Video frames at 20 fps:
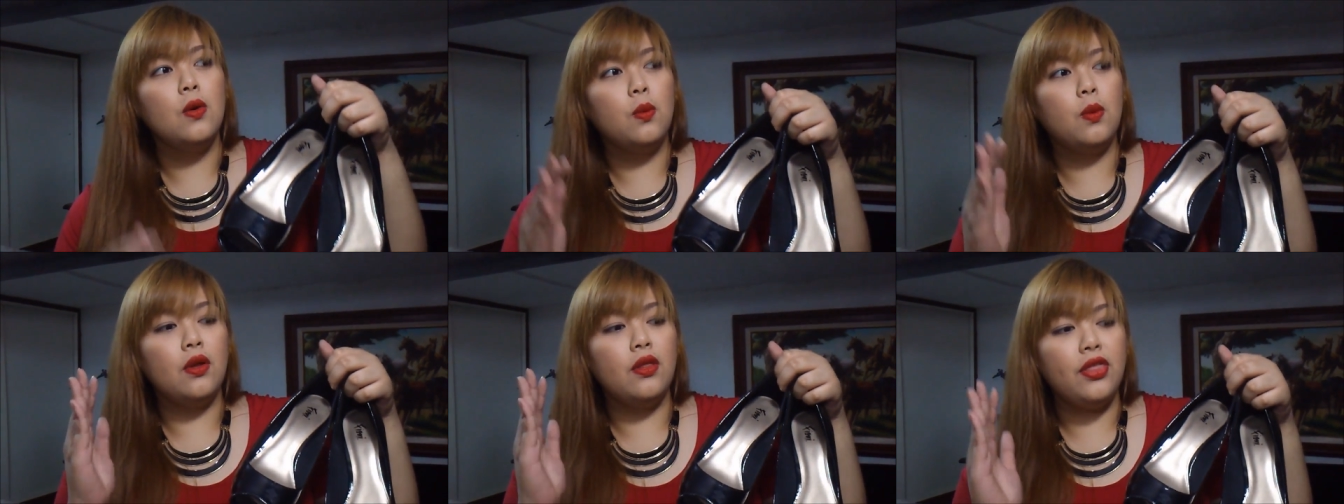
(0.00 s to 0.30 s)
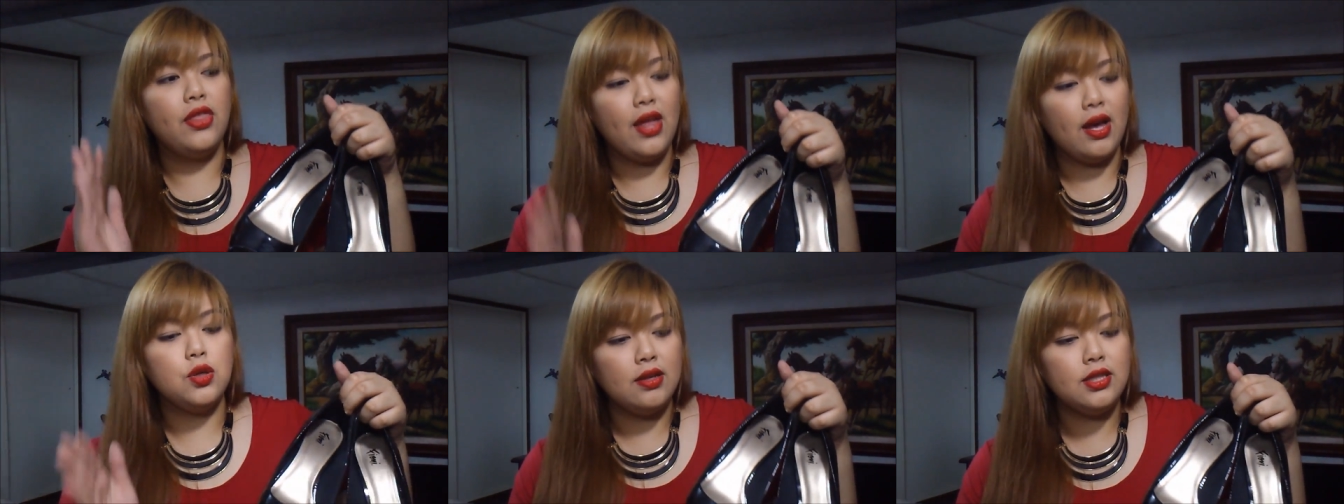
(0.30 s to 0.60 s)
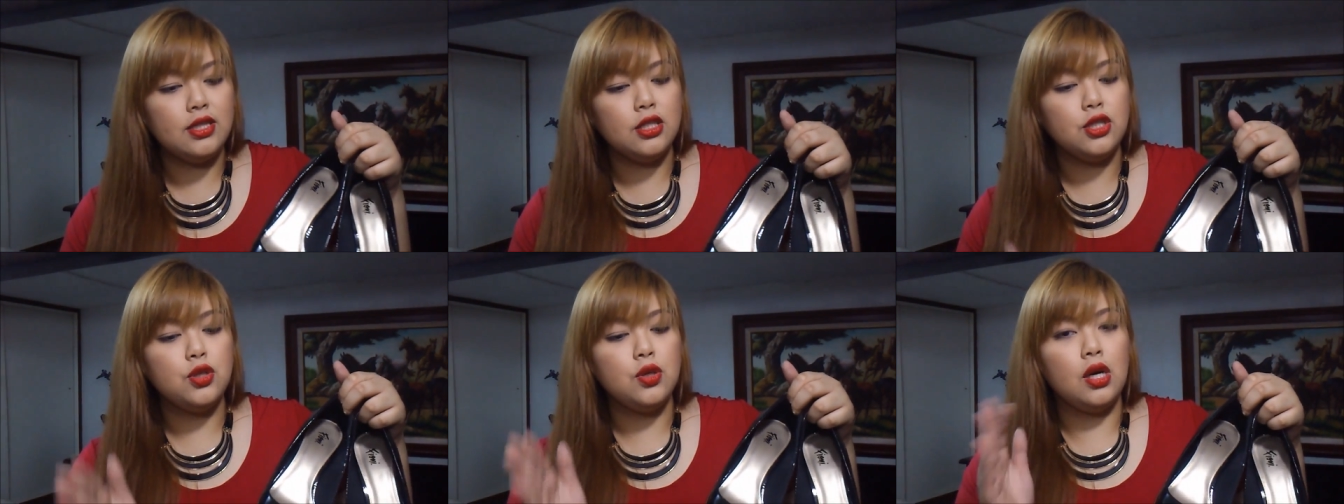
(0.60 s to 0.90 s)

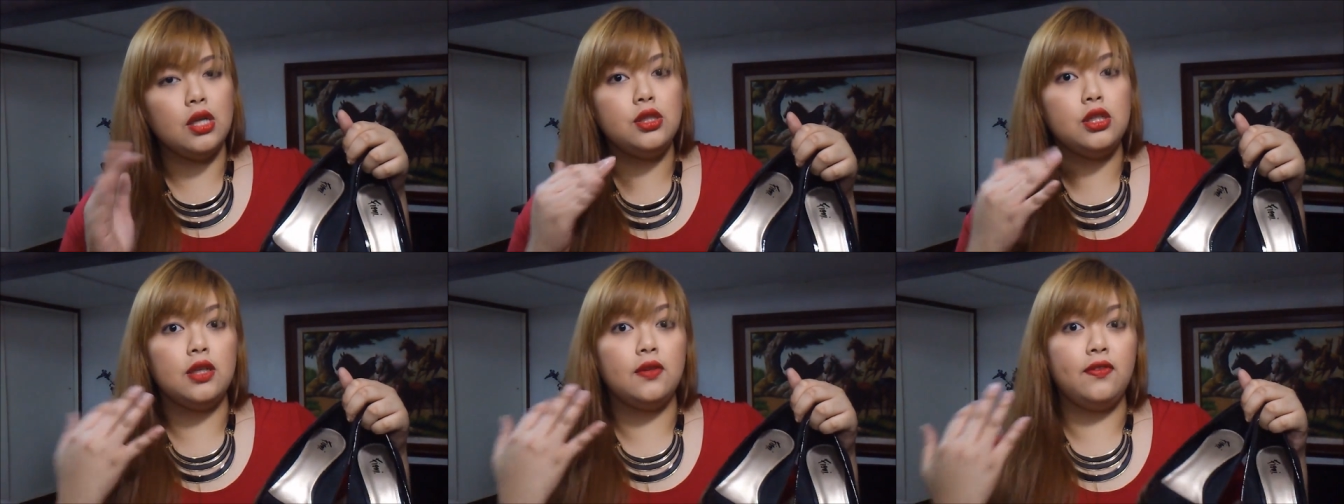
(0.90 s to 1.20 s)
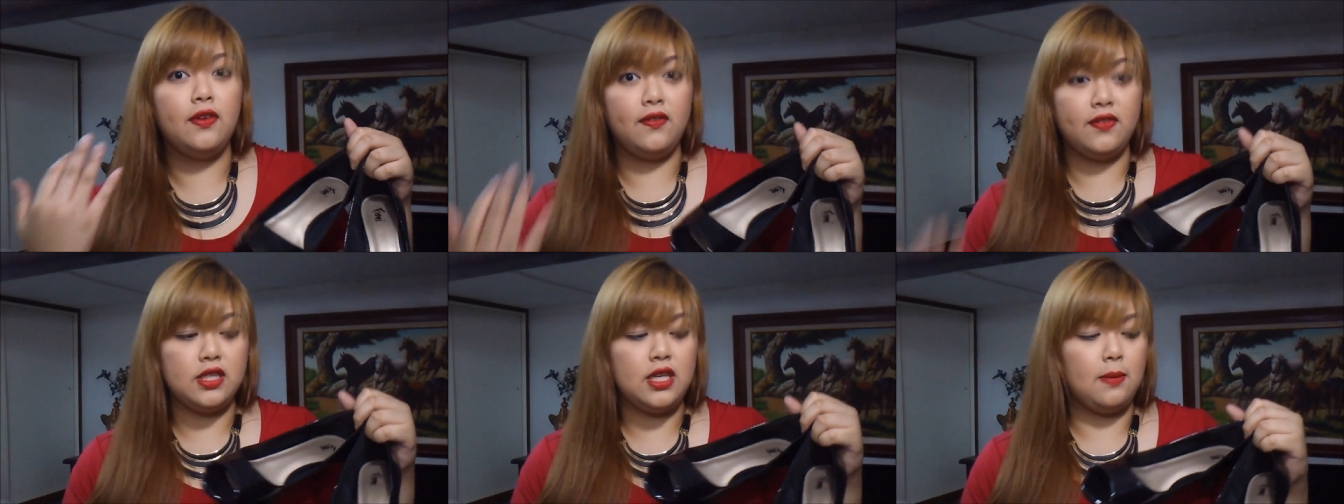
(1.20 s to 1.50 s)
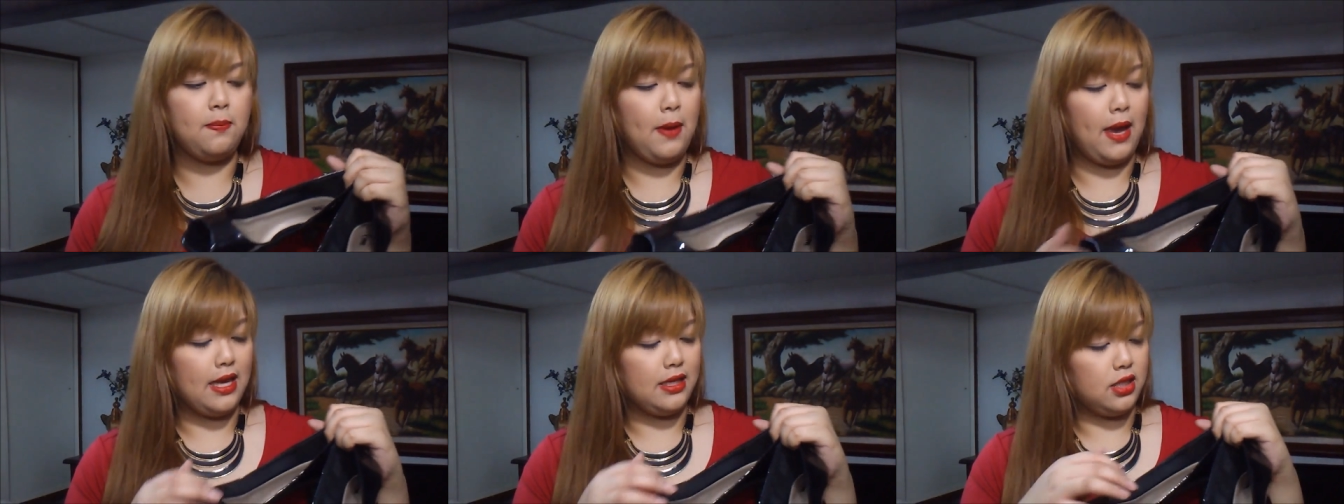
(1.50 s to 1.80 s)
1250
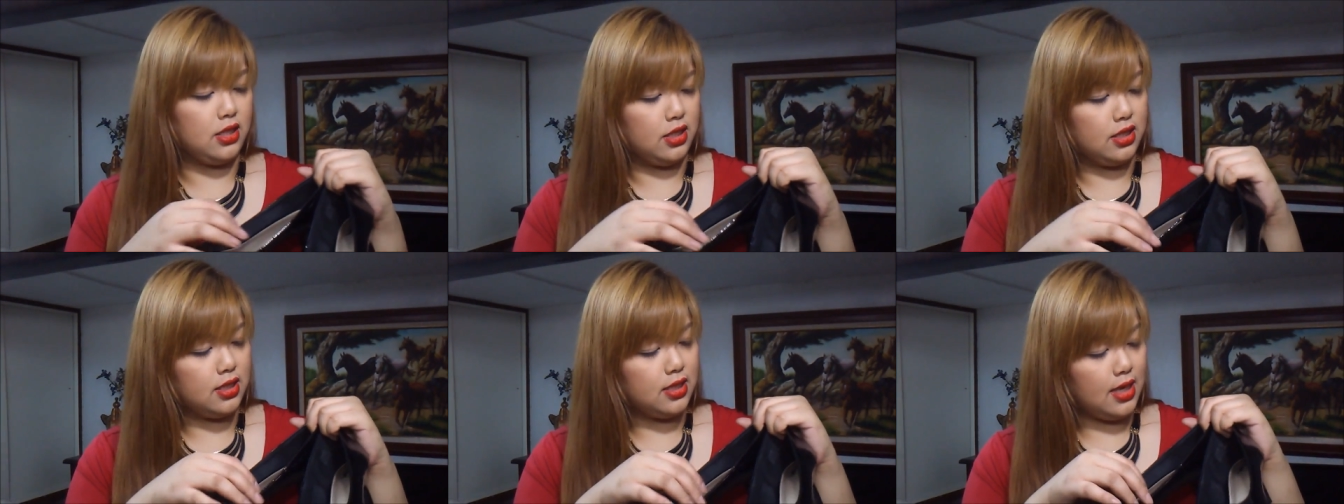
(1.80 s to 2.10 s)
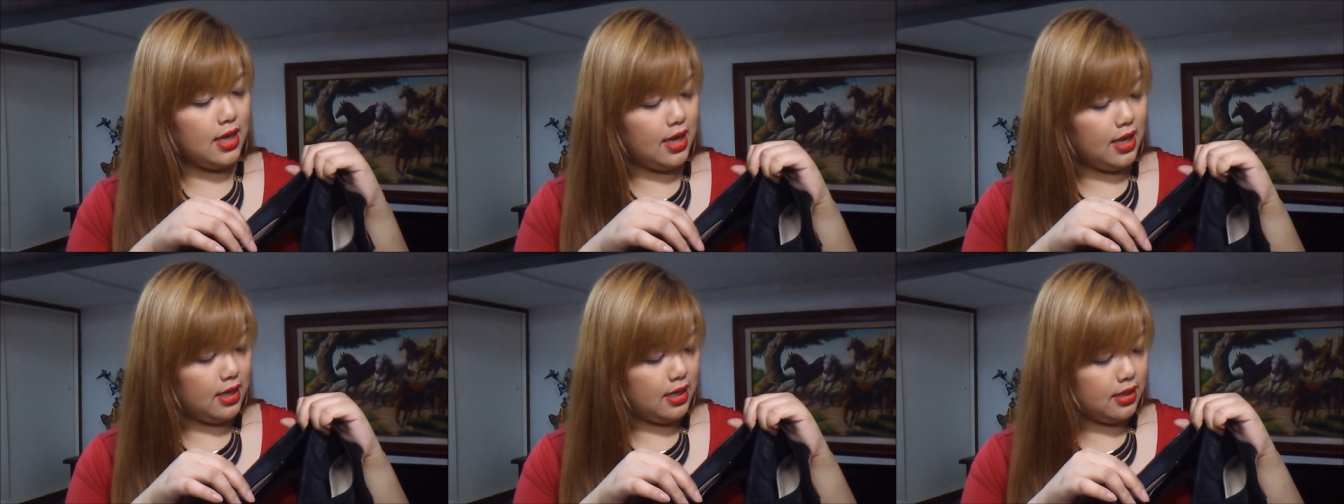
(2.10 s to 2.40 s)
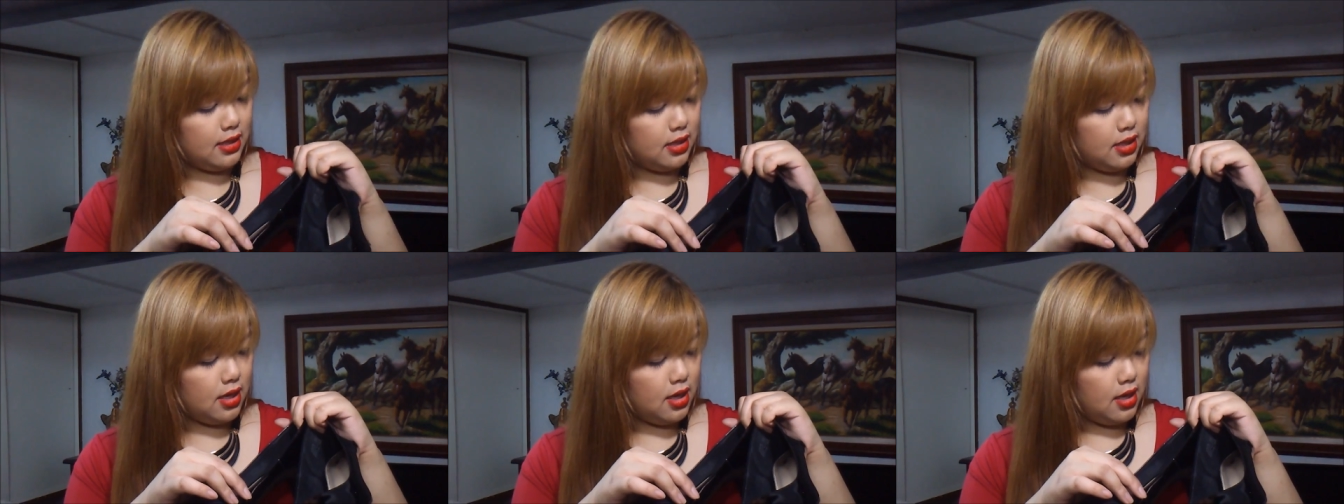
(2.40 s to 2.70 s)
pesos
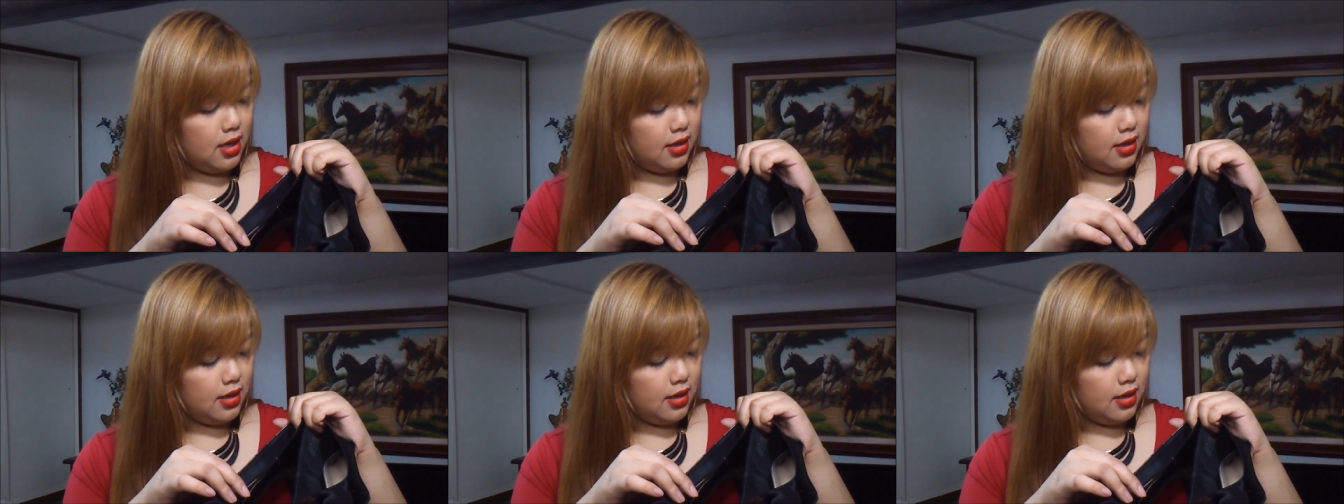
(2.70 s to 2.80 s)
and